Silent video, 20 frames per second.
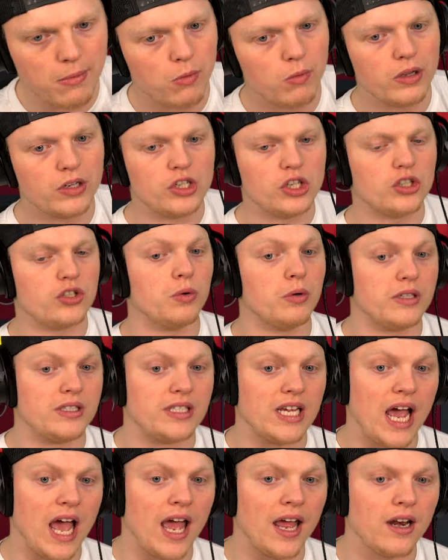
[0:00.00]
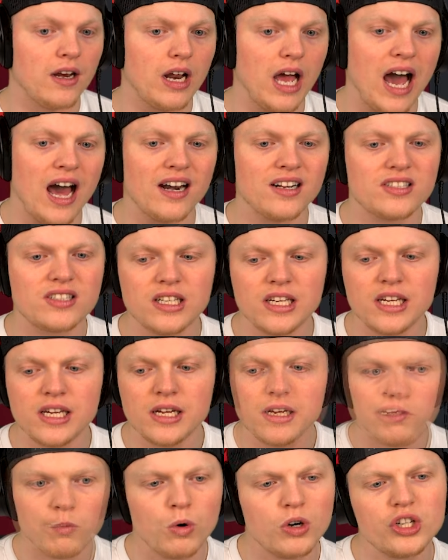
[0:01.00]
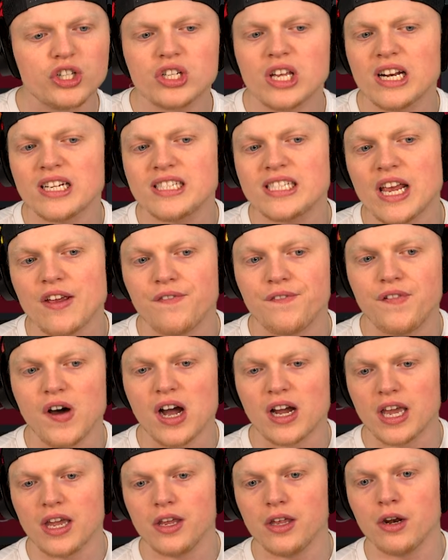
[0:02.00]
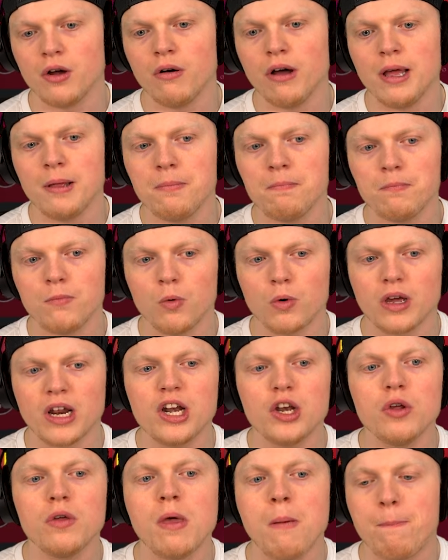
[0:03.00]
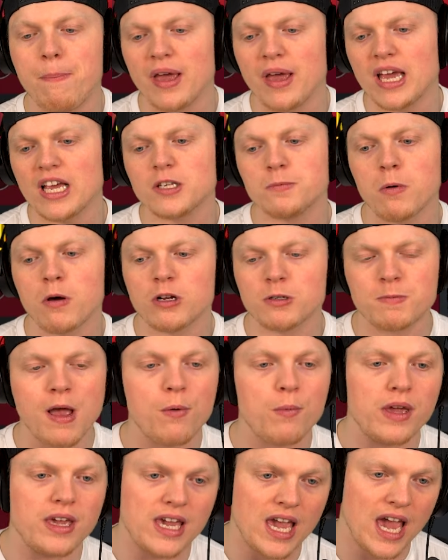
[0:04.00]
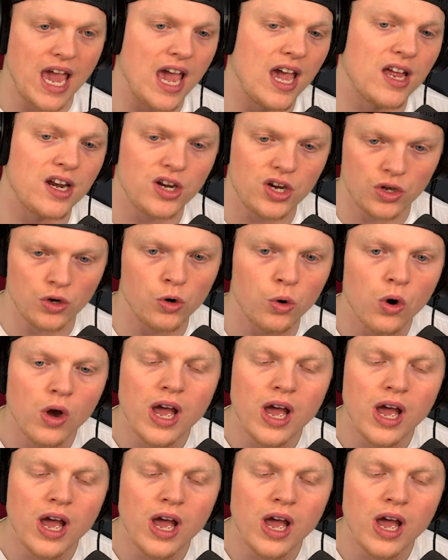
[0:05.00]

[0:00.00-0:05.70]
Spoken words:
we just do a 10. Honestly, we're just gonna say fuck it. You know what? We're gonna do the biggest bonus buy we can do